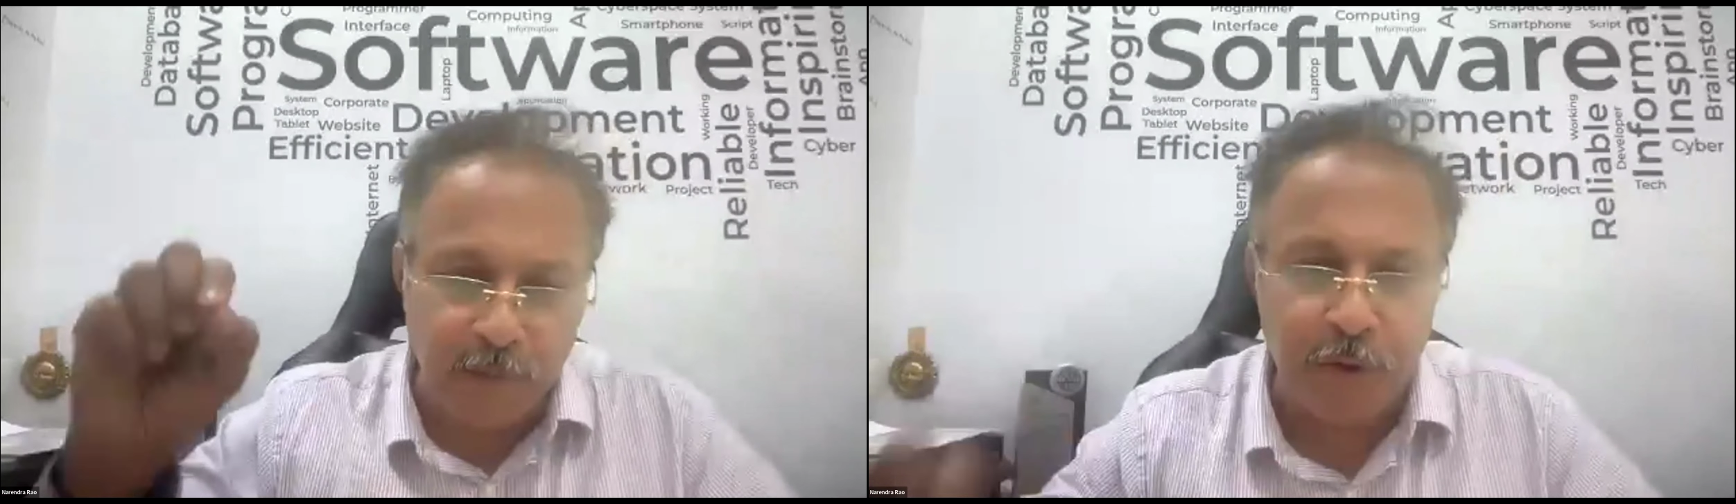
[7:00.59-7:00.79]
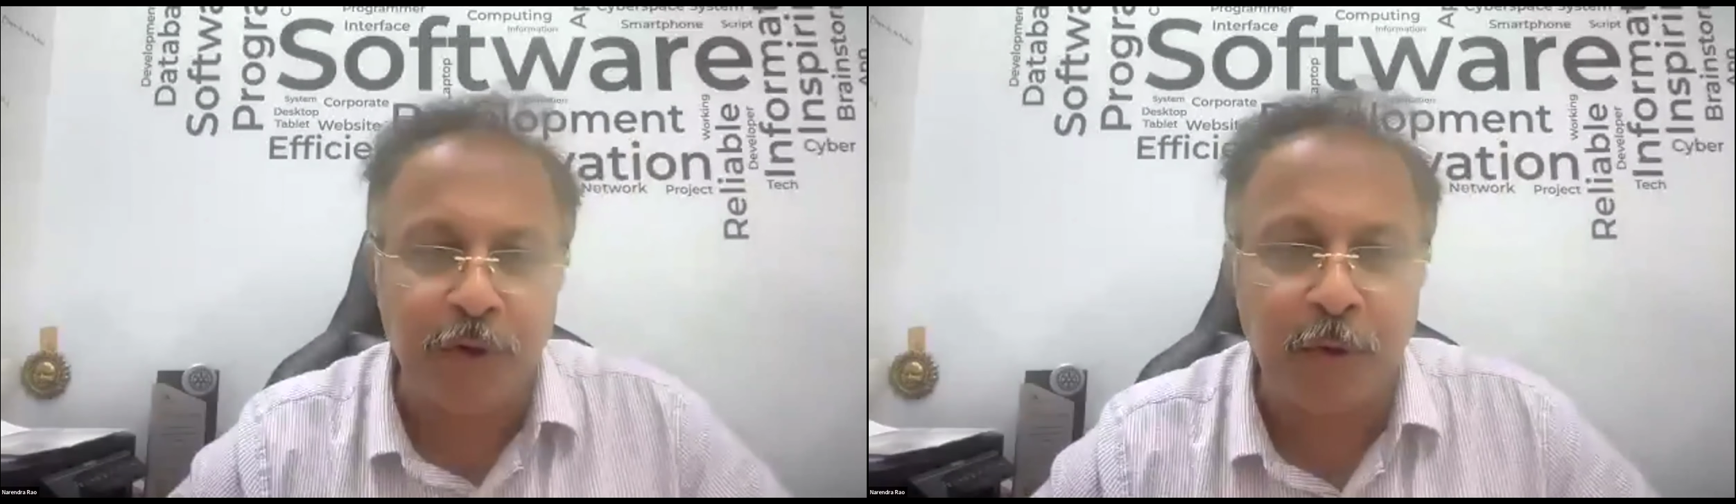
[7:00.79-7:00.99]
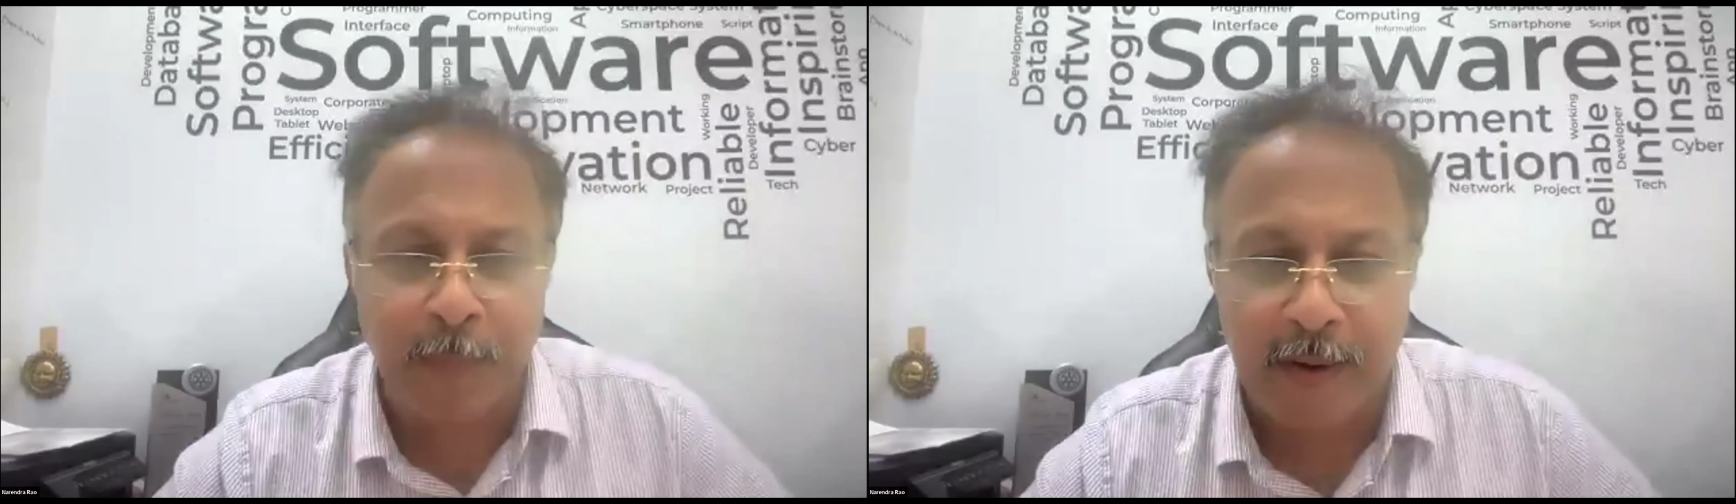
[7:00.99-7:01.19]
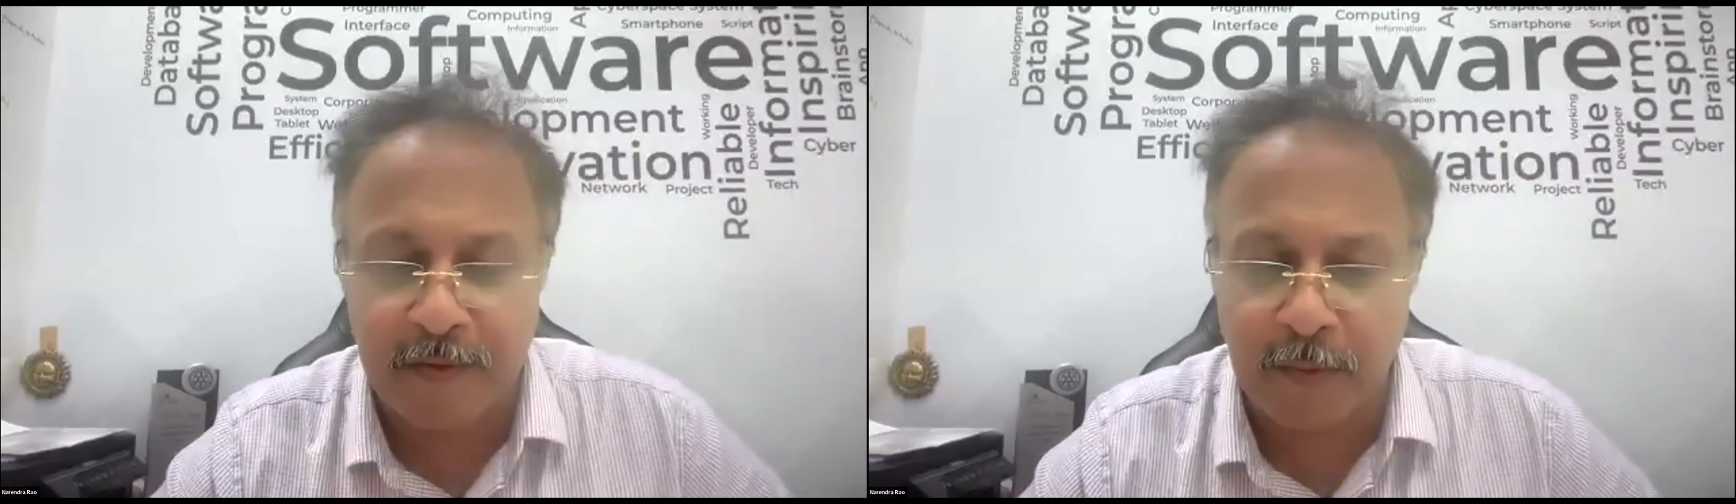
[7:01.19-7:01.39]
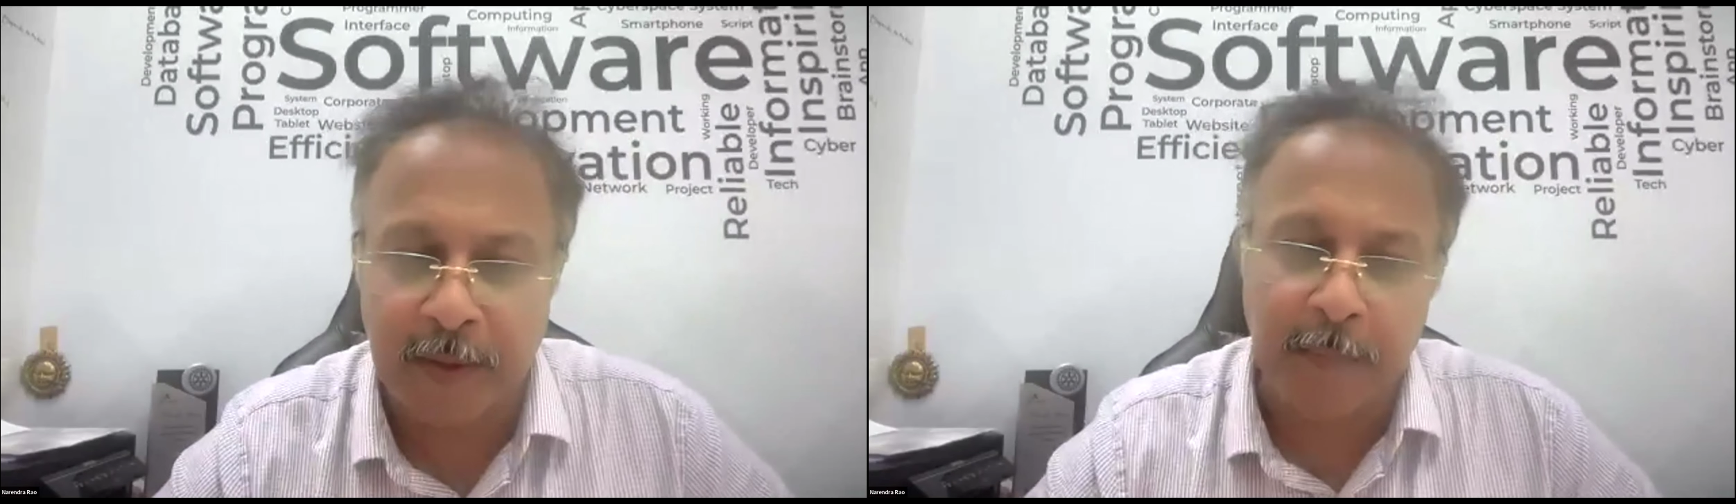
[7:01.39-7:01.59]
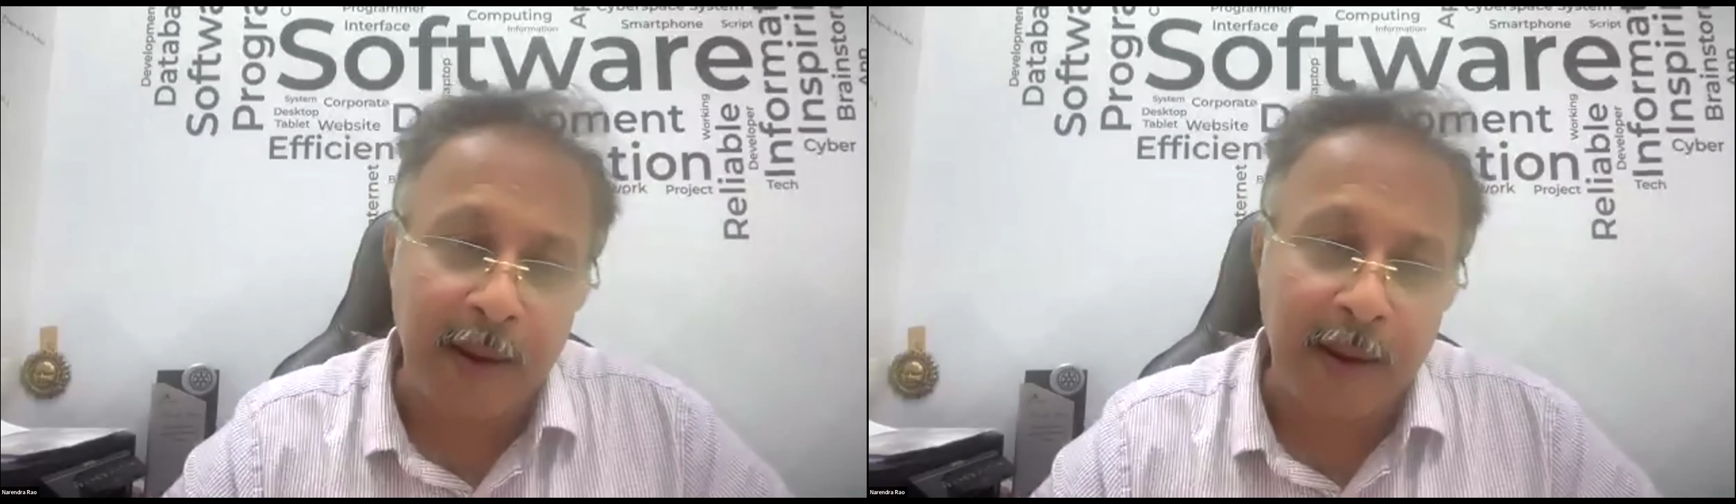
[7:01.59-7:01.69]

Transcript: we want you to participate.